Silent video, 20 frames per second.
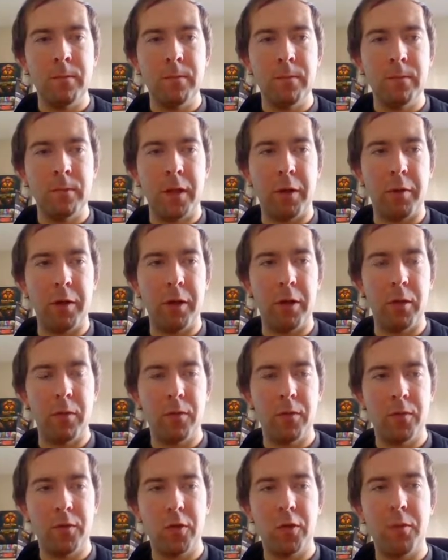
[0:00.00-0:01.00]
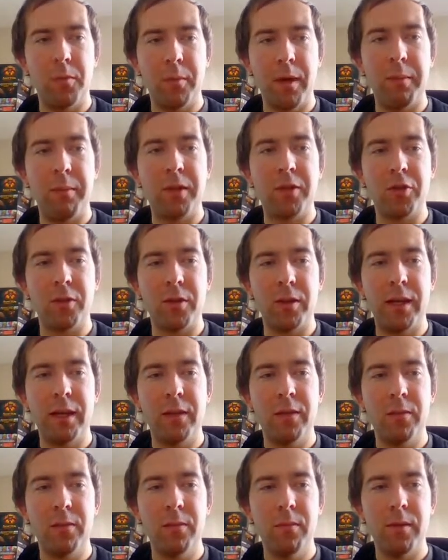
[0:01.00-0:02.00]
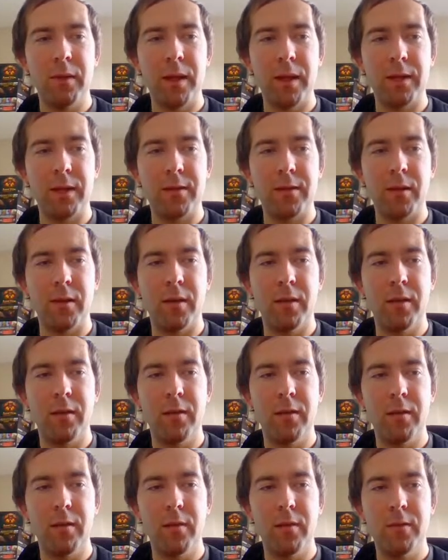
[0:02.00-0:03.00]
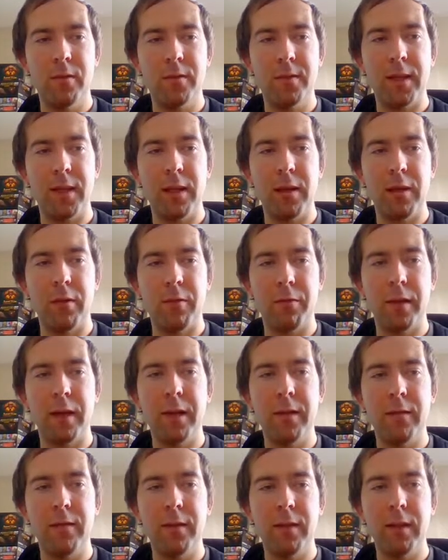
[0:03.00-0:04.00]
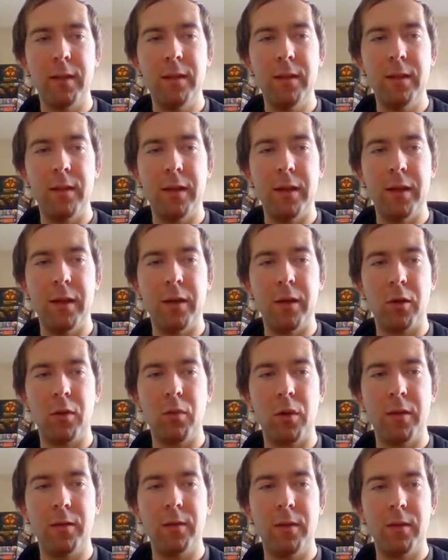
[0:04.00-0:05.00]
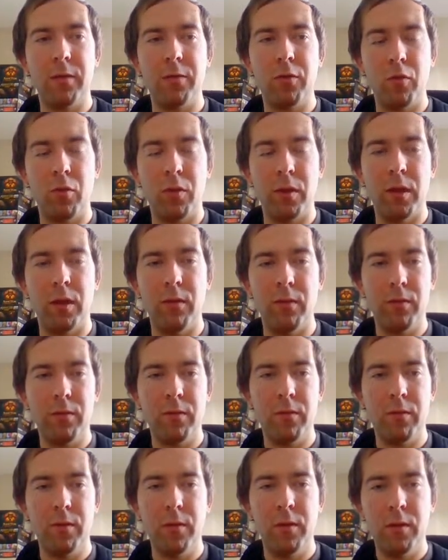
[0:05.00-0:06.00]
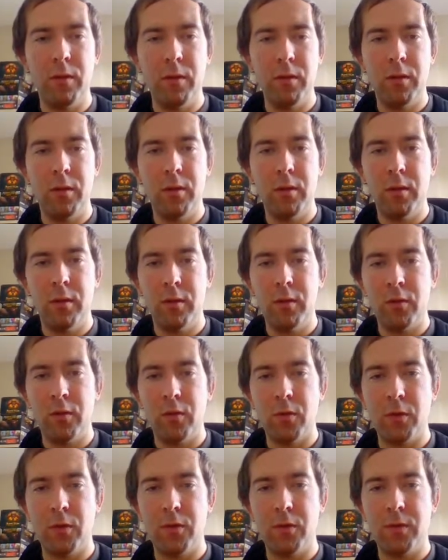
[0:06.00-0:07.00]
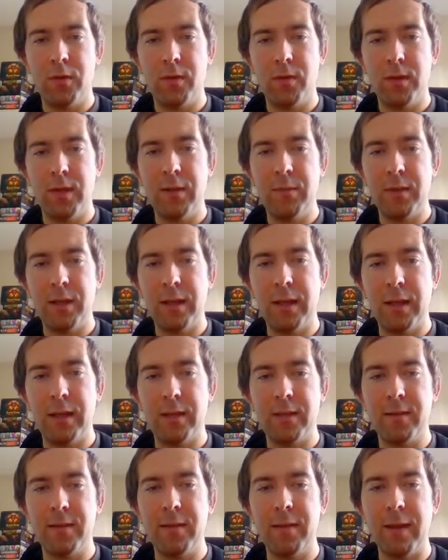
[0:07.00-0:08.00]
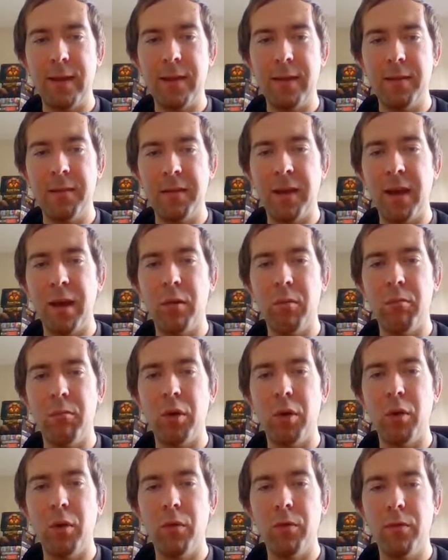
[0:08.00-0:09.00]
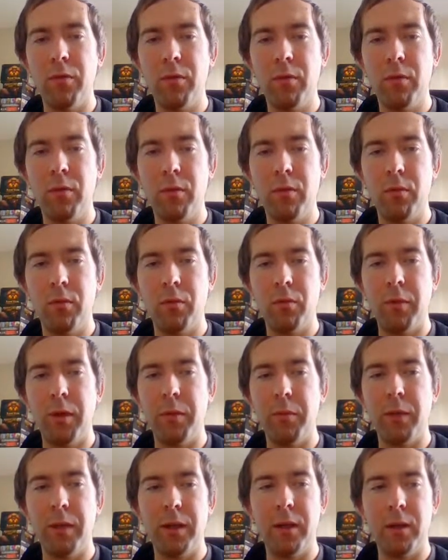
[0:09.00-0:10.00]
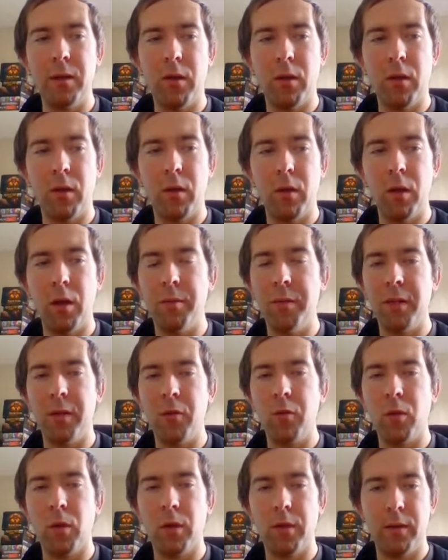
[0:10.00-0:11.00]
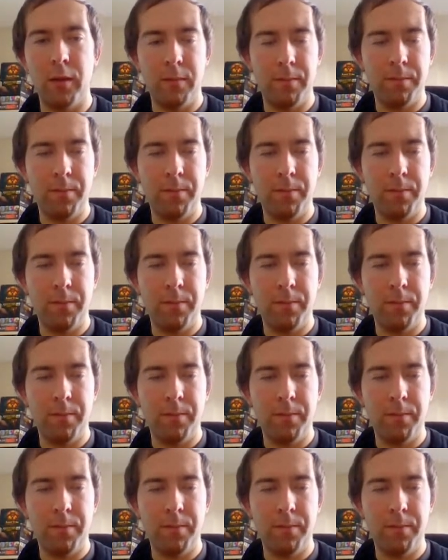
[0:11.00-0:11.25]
There we go. So my magical item has a sell-in of 19 and a quality of 12. So it seems like it's ticking down both when we call update quality.